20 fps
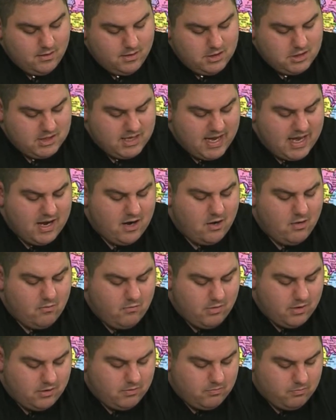Shadow
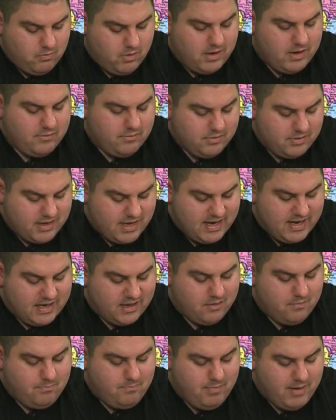was one of
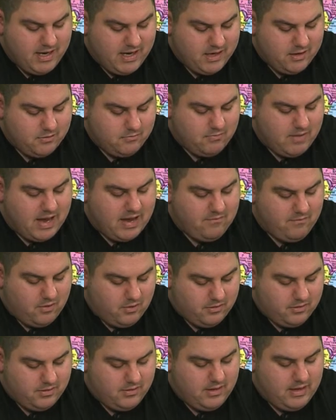Sonic's biggest
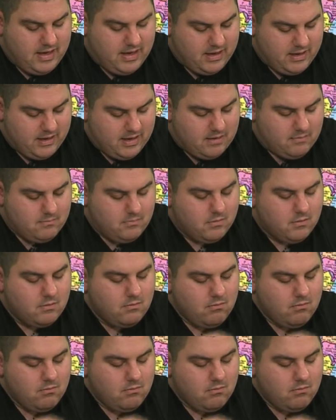rivals, and um,